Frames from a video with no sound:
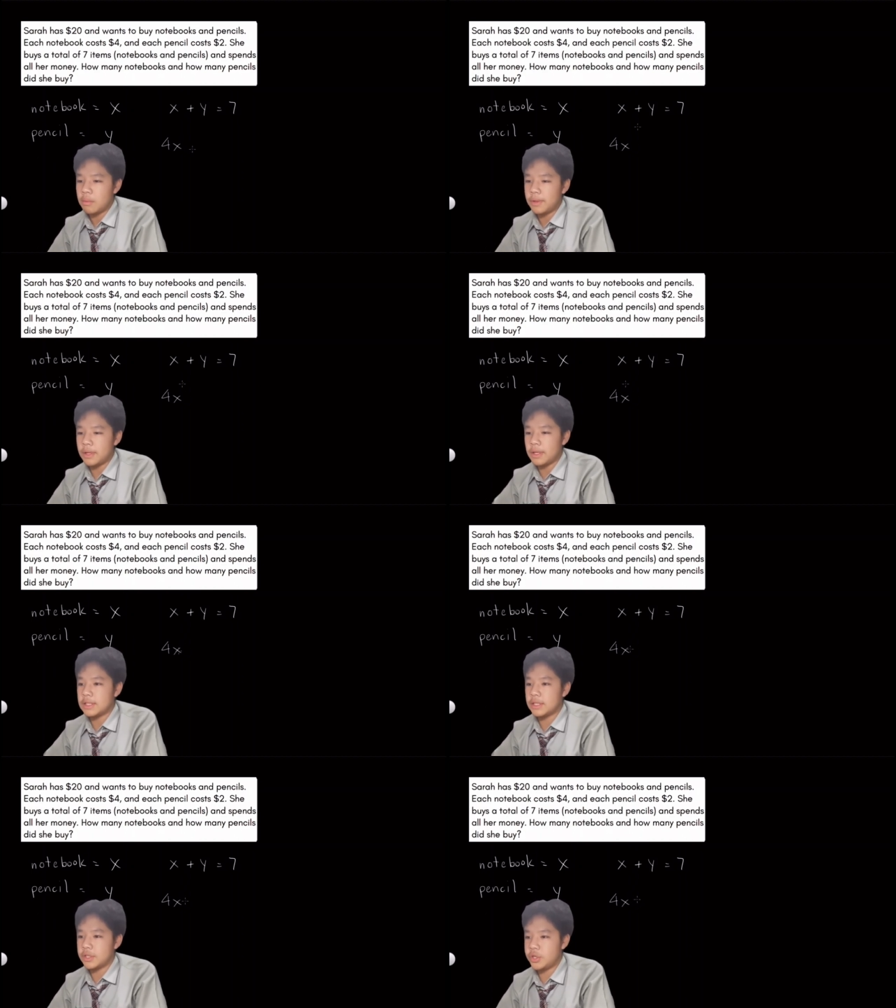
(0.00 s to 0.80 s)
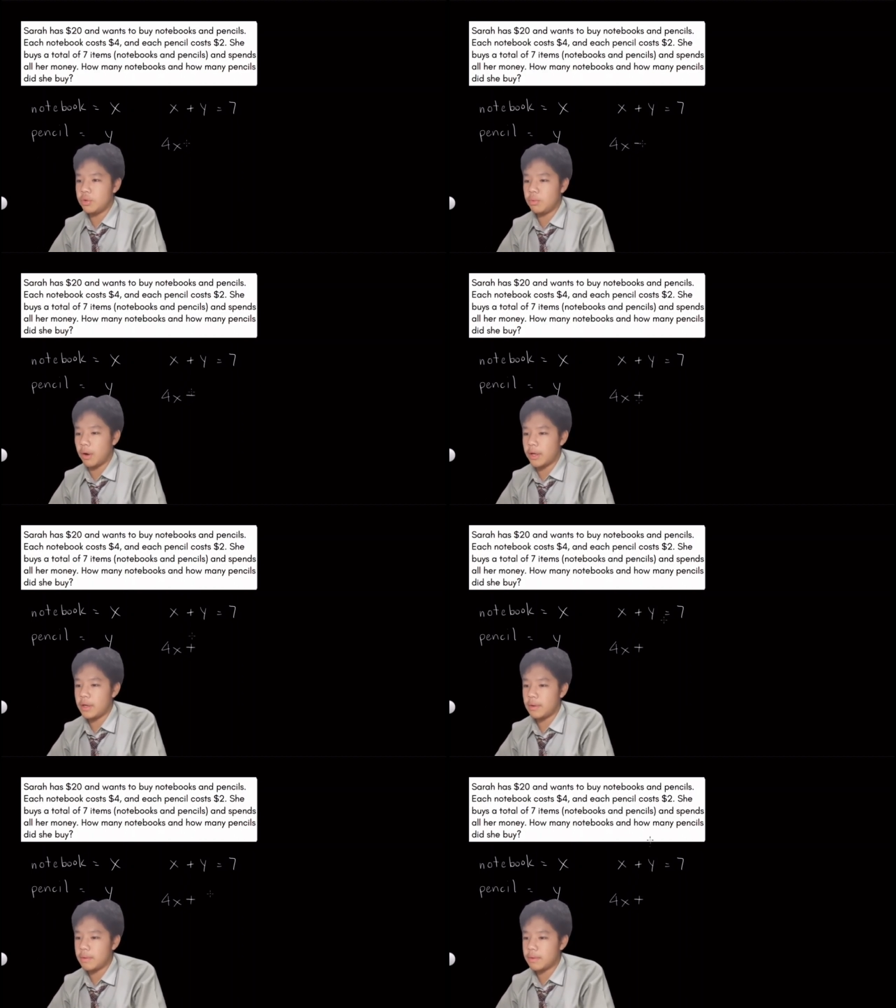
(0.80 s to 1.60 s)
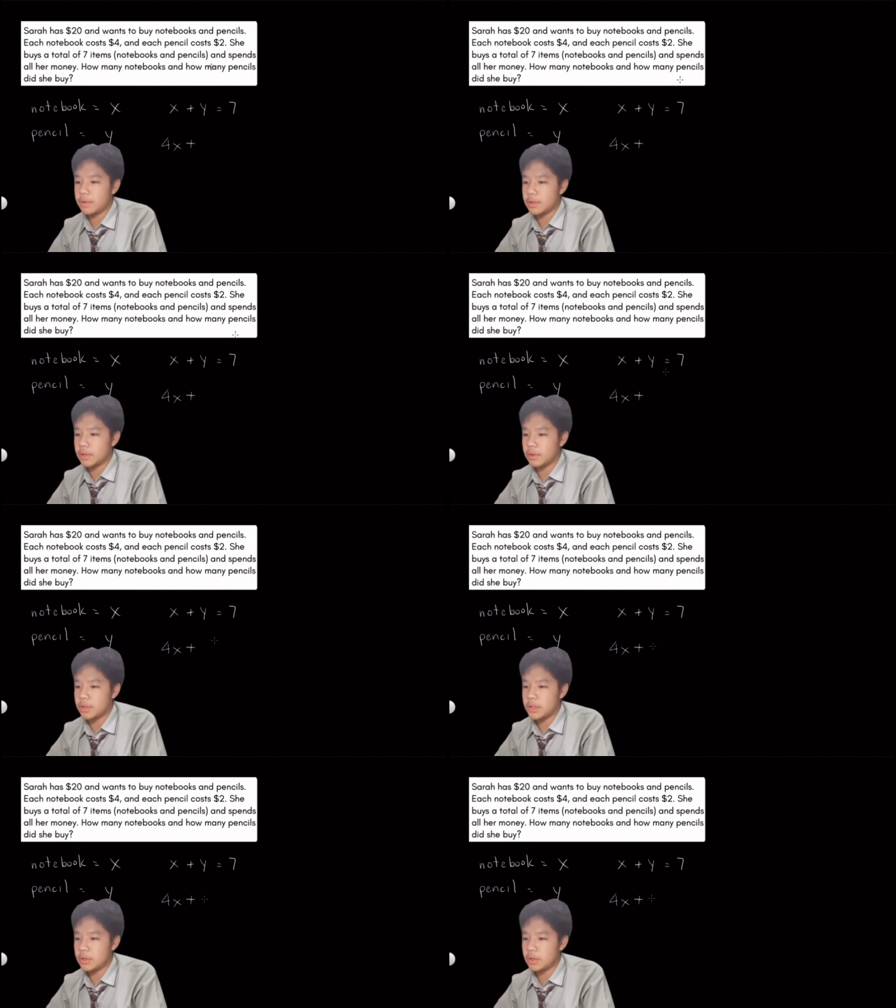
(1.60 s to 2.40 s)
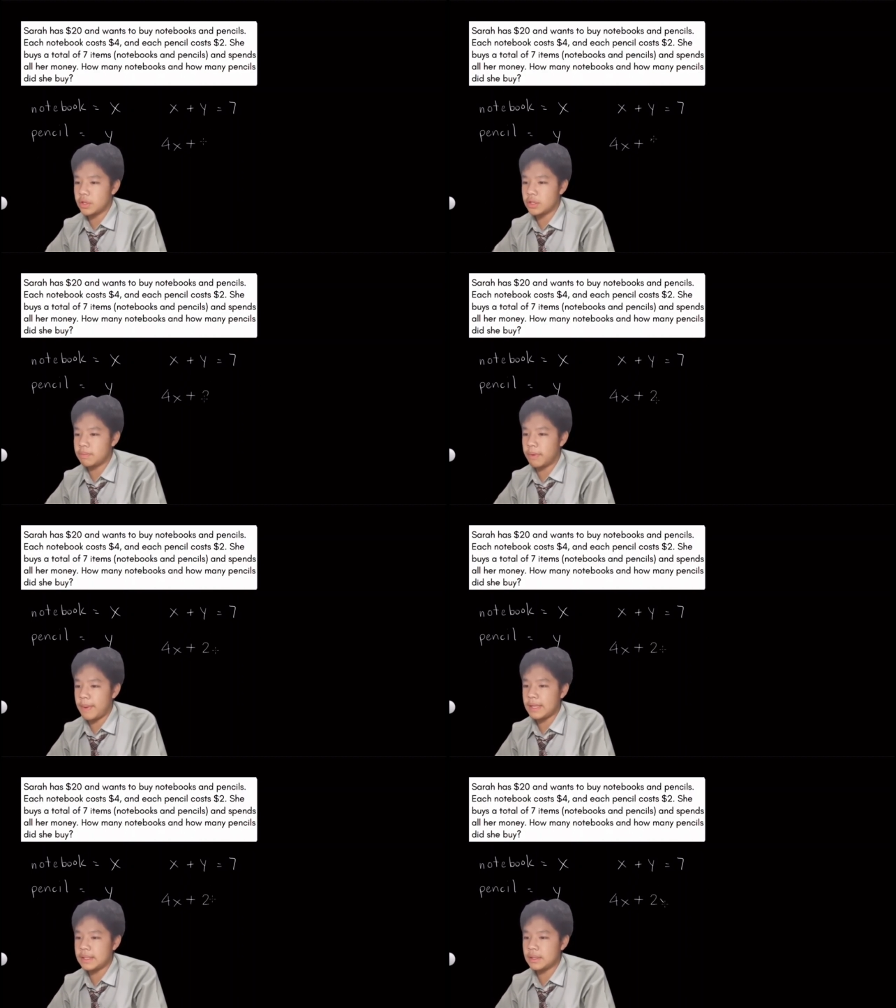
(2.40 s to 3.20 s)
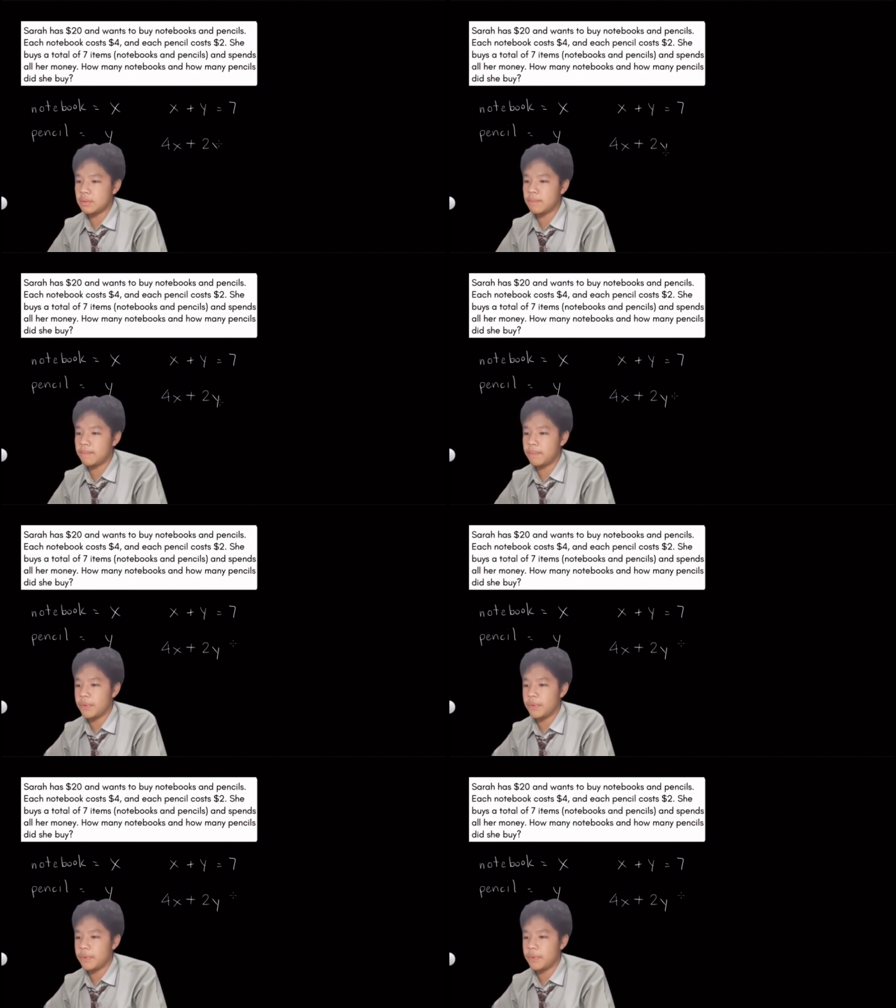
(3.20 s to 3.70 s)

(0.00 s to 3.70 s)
plus 2y, so $2 per pencil,